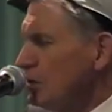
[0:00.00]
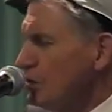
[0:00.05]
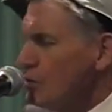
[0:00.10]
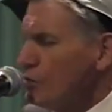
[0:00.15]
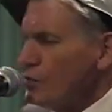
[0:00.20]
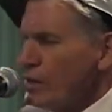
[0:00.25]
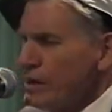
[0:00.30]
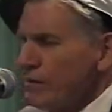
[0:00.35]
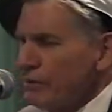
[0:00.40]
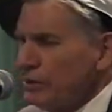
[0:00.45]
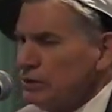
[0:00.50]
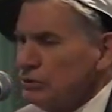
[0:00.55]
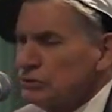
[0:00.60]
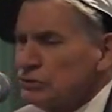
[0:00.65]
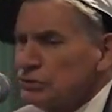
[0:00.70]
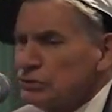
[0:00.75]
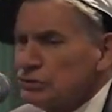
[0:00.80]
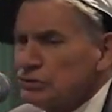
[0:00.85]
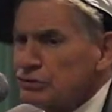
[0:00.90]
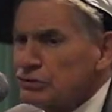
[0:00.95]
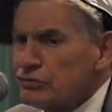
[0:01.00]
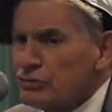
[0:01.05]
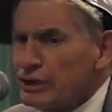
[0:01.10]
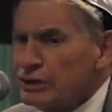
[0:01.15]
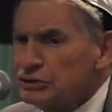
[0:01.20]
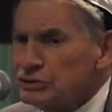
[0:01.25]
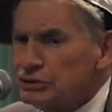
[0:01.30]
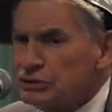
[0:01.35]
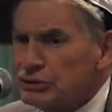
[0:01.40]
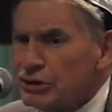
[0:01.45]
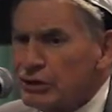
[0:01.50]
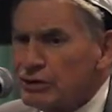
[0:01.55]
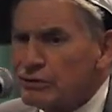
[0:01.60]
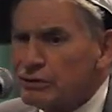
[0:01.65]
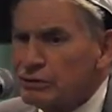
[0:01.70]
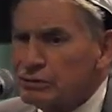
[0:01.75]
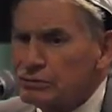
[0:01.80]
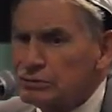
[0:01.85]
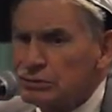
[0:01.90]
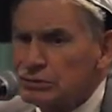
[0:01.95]
Huevos rancheros
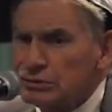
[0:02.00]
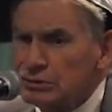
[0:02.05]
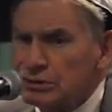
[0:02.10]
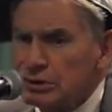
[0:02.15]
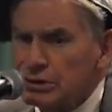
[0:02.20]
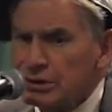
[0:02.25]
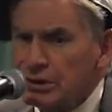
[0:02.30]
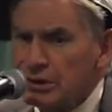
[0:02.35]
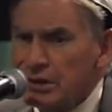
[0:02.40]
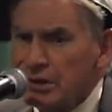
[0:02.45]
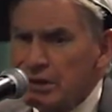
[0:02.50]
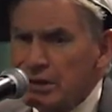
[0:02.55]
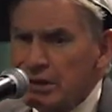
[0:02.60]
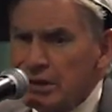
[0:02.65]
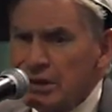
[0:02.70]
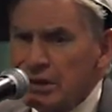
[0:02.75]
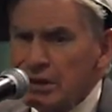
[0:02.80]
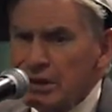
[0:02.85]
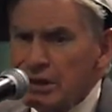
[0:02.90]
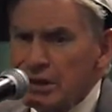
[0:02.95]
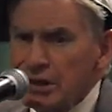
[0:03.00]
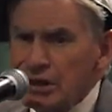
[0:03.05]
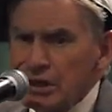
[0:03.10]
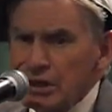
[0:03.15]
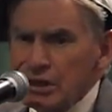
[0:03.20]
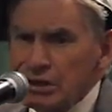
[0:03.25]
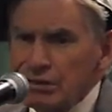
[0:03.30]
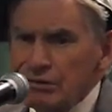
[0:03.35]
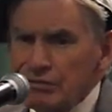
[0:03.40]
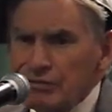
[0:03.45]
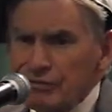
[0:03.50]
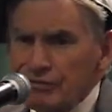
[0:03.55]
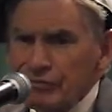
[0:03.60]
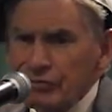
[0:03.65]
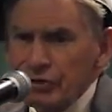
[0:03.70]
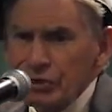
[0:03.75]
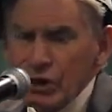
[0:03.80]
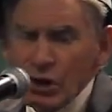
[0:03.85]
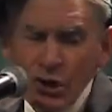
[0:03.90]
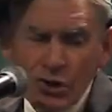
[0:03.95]
y
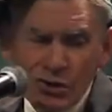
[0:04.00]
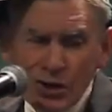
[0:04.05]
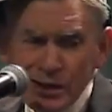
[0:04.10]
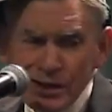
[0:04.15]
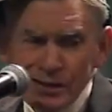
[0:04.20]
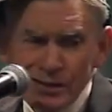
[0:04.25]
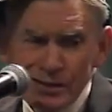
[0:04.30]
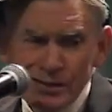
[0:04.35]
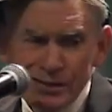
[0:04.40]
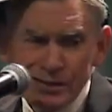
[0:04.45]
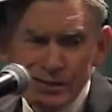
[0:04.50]
frijoles